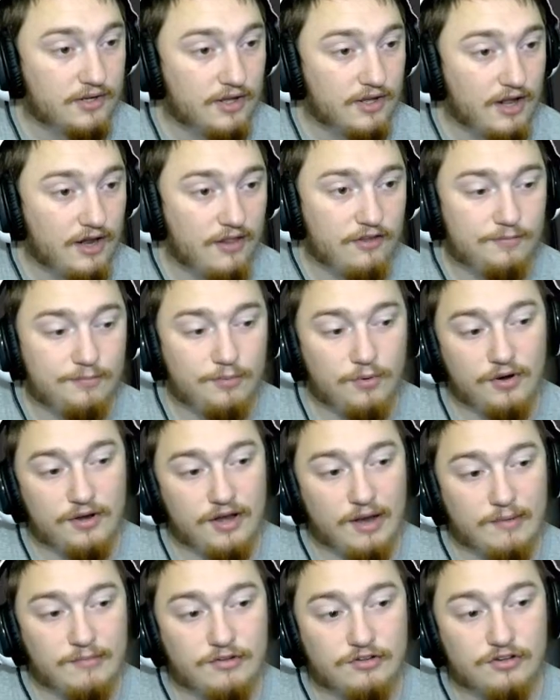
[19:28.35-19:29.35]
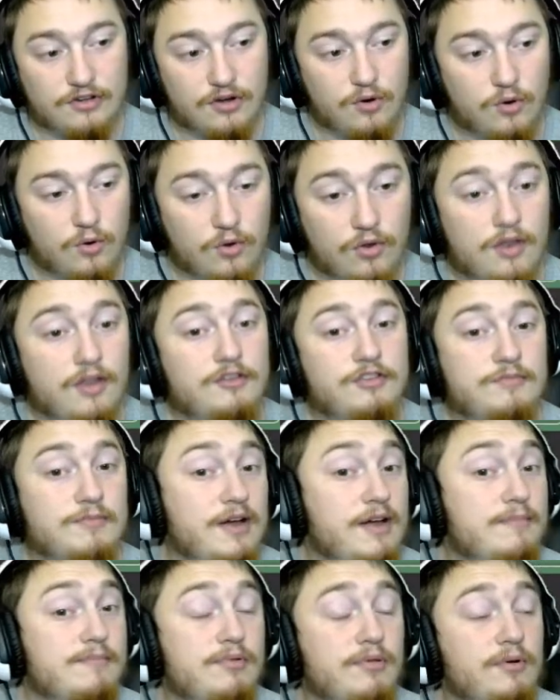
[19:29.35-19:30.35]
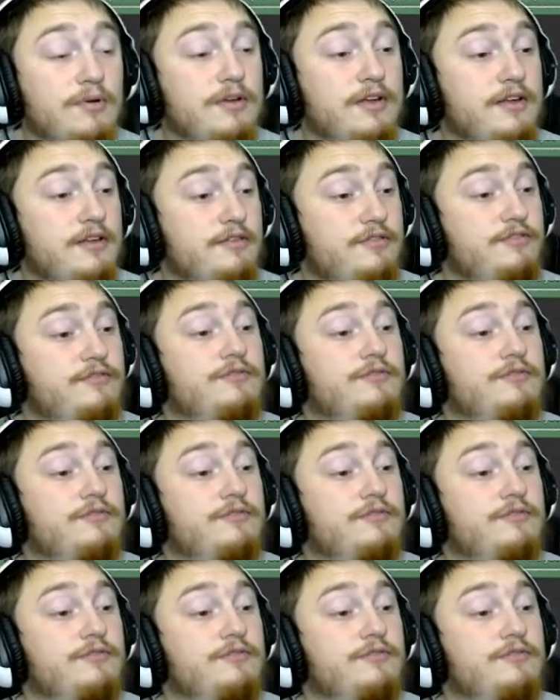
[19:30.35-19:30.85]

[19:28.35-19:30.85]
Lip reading: At this point, I'm just going to hold on to my employees